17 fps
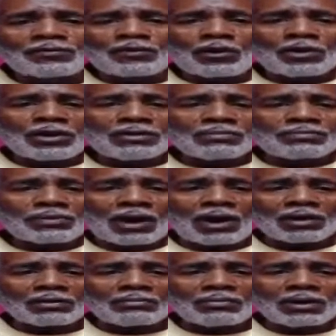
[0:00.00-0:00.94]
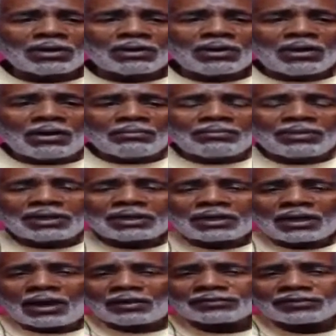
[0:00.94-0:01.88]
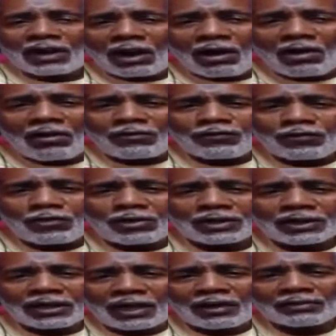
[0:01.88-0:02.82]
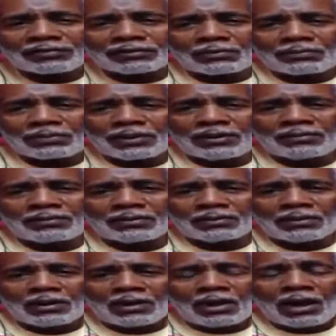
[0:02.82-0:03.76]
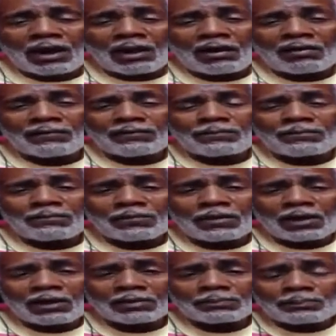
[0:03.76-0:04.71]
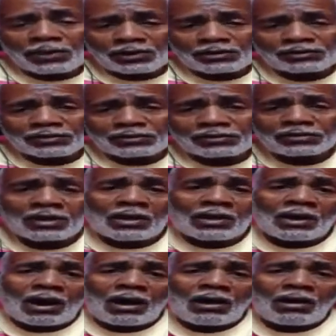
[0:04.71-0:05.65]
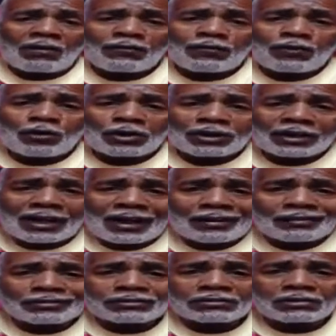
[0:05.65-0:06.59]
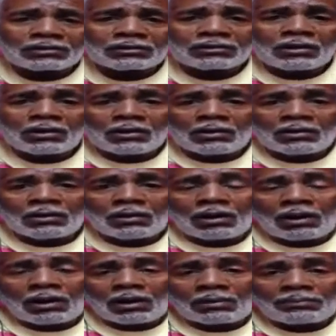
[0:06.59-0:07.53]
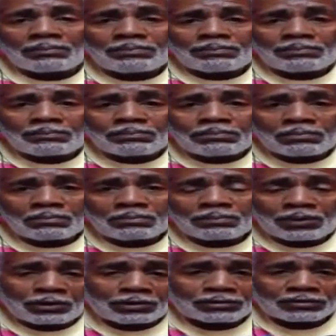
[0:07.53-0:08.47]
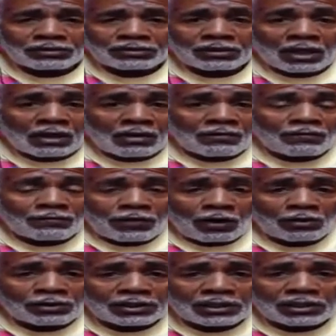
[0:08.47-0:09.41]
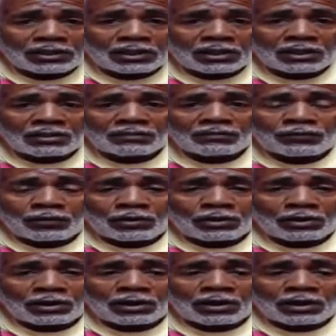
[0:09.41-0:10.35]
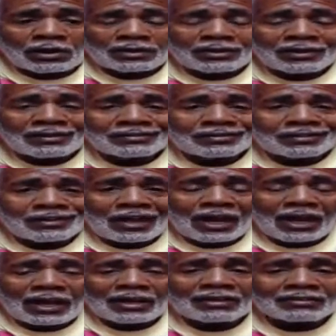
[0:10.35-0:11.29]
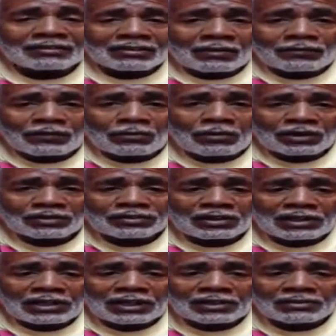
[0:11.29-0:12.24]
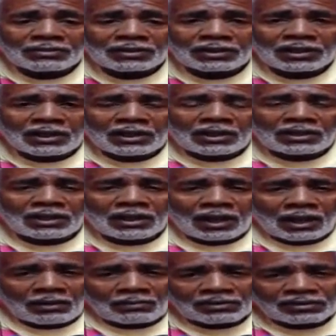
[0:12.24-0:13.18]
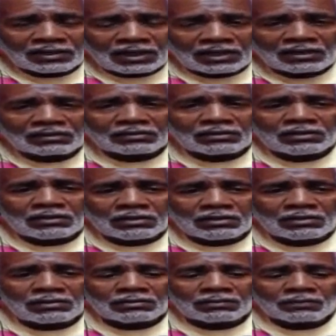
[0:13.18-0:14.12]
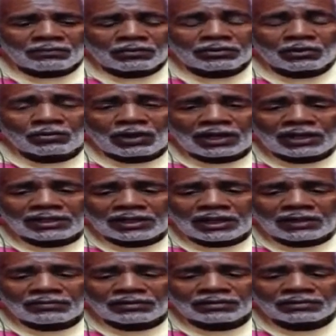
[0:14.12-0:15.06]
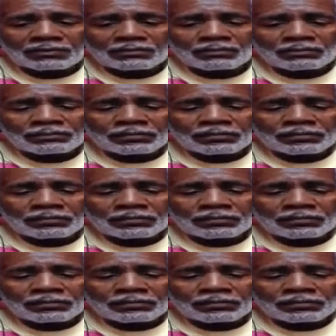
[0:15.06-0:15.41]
before he brought them up. Because all four council people, all persons, all four council persons voted for this guy except for Weston Lindemann. Now, I'm going to say this to you, Dwayne Davis.